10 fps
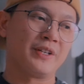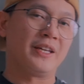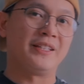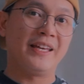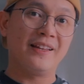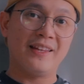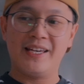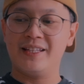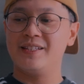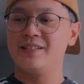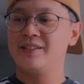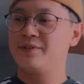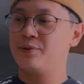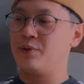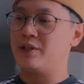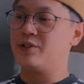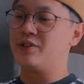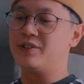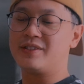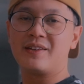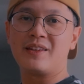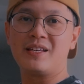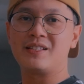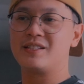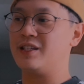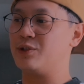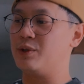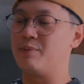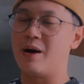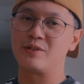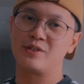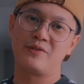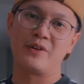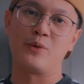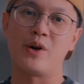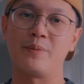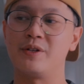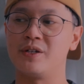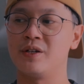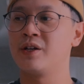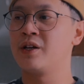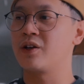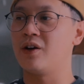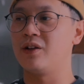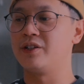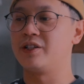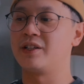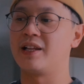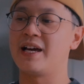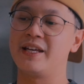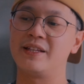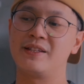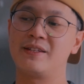a daylight, when you're using this, it will bounce off a warmer colored light.